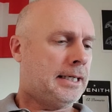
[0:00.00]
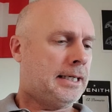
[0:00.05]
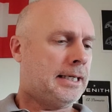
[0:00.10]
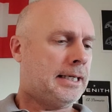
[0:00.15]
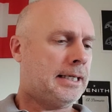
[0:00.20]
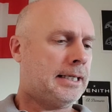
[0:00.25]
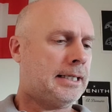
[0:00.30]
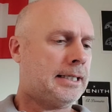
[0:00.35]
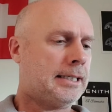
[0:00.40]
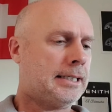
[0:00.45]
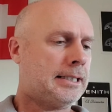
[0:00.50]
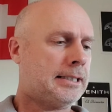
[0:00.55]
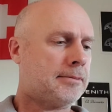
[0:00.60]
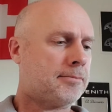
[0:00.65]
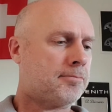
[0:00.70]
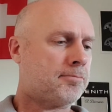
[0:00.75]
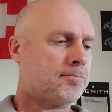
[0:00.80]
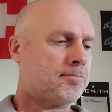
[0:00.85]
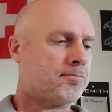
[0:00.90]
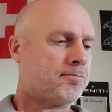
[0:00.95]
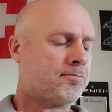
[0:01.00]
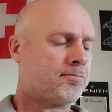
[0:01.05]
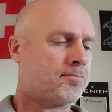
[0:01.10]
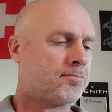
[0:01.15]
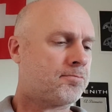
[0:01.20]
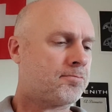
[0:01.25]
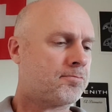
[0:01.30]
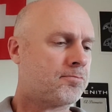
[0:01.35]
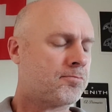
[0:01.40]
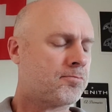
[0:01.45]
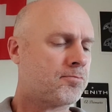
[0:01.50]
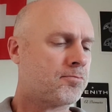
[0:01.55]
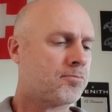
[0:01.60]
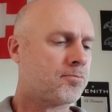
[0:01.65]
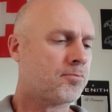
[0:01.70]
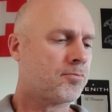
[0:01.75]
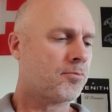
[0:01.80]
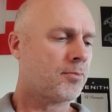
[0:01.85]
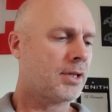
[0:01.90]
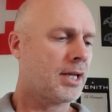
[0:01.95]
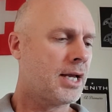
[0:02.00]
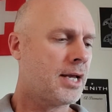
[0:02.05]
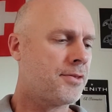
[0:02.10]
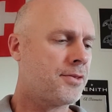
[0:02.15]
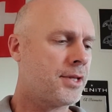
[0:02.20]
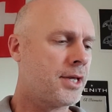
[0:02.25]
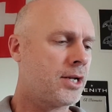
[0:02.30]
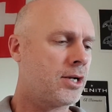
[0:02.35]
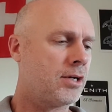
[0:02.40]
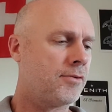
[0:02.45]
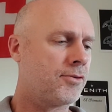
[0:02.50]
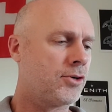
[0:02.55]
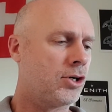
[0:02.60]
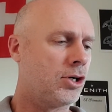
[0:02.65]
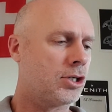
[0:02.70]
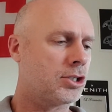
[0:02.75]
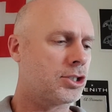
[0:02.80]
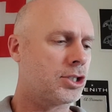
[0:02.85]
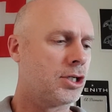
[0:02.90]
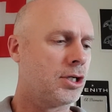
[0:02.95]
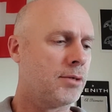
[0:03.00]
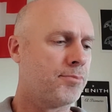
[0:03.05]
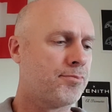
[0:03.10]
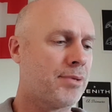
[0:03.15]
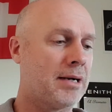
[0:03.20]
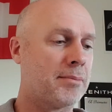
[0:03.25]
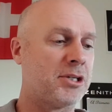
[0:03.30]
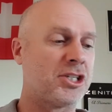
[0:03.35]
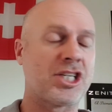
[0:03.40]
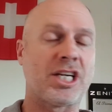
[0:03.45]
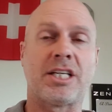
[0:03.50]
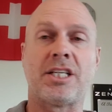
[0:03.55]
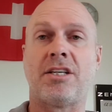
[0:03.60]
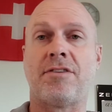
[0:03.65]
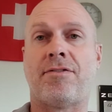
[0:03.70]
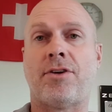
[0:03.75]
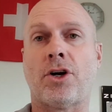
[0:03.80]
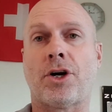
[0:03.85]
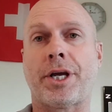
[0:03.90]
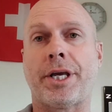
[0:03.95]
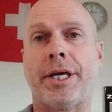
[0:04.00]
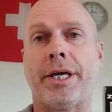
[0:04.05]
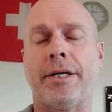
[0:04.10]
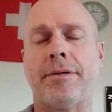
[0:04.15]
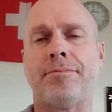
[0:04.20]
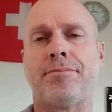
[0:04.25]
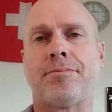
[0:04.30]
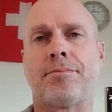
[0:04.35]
And then I've got Parmigiani Fleurier.